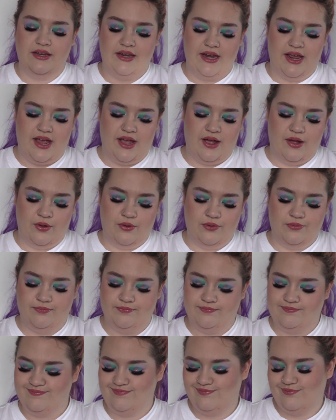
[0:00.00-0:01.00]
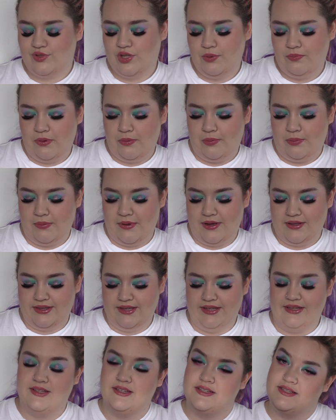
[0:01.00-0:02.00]
Now, some people might
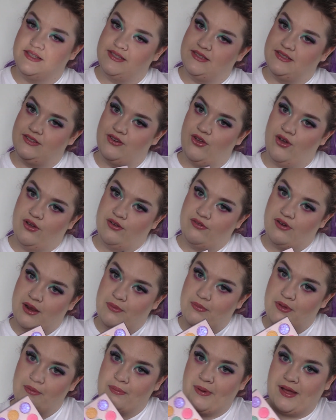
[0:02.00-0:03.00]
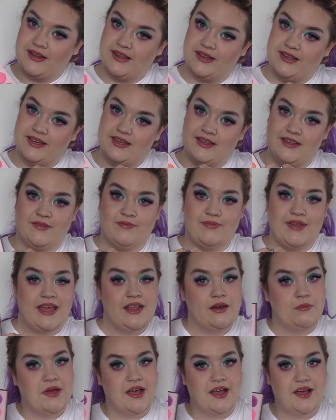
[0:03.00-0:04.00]
think this is not a rainbow palette.
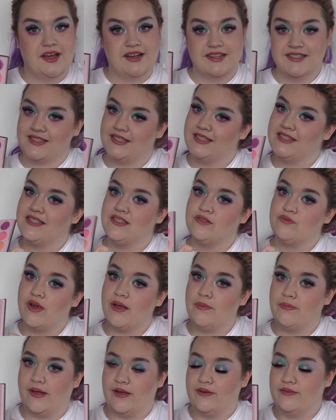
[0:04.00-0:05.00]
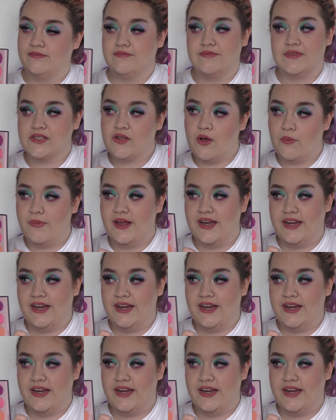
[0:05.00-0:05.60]
In my eyes, this is rainbow. It's got